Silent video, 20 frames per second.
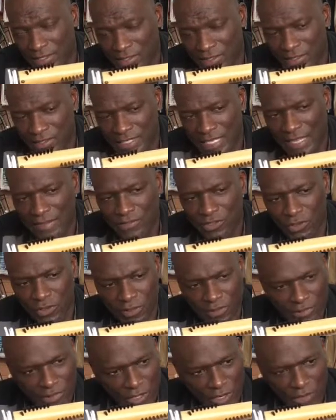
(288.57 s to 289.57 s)
and stiff, so
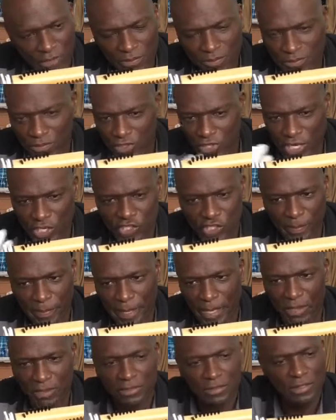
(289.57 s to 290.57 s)
change your
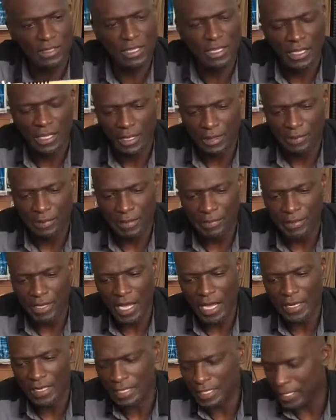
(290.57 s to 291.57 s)
belt
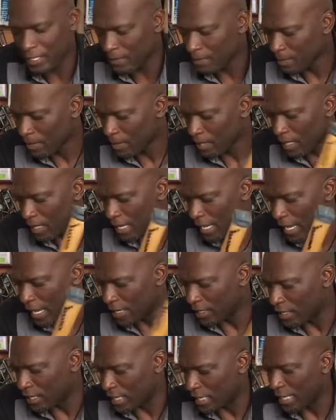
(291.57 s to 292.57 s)
periodically,
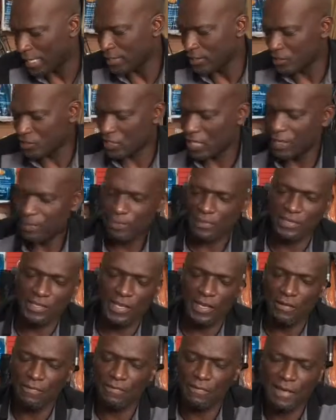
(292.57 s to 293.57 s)
and just keep
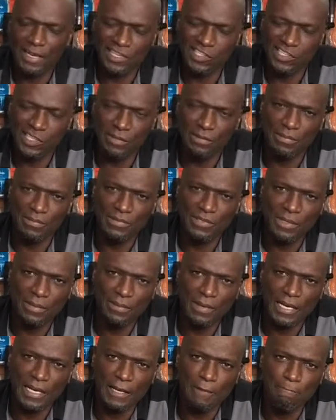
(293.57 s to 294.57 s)
yourself some
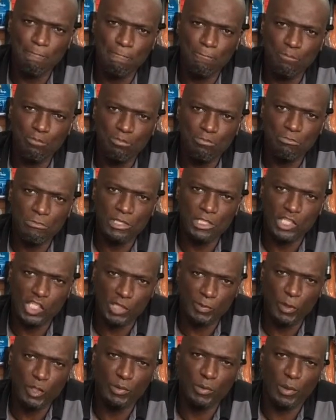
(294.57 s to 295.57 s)

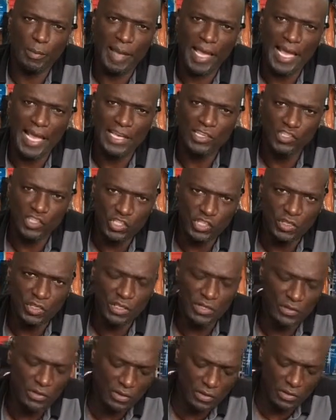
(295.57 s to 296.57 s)
disposable bags. And
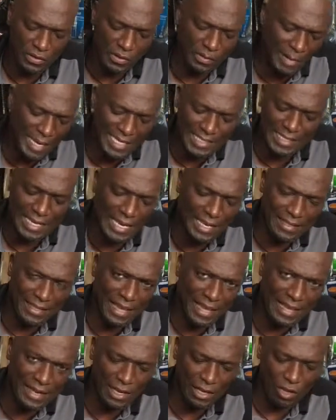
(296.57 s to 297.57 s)
you maintain
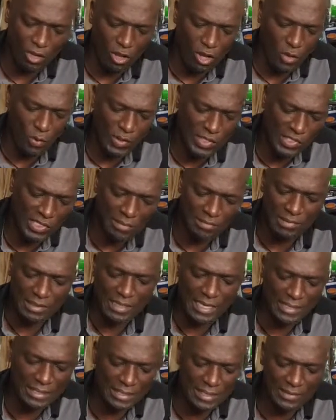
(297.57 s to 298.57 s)
that along with something
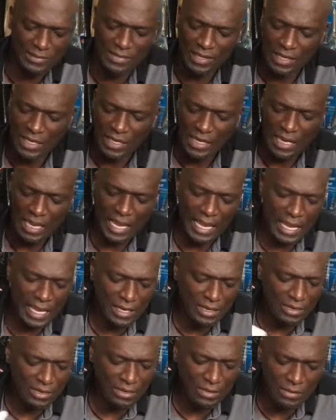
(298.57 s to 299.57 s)
like this,
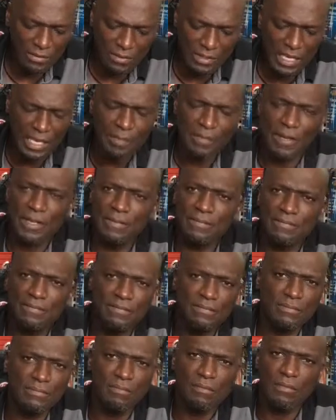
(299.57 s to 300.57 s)
and you'll keep it.
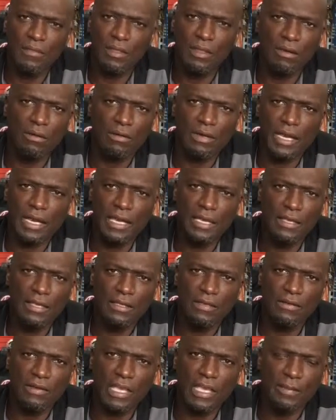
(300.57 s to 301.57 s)
Okay,
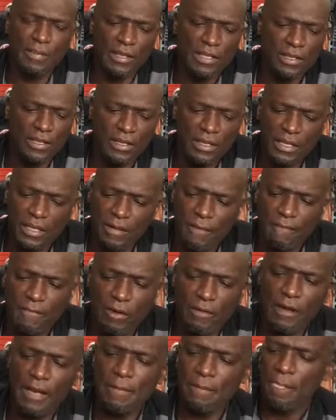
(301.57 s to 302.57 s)
you'll keep it.
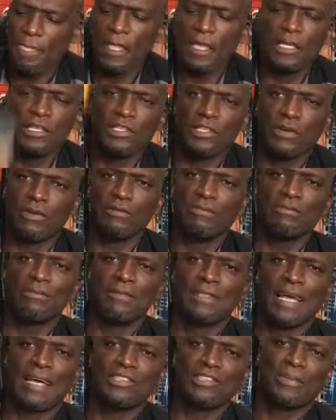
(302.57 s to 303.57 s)
All right. So
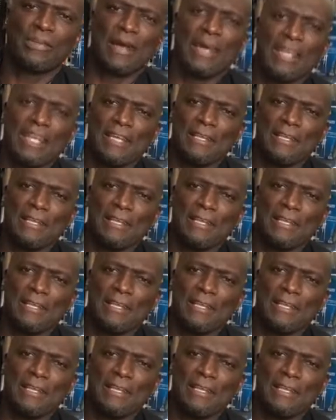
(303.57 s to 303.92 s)
that's about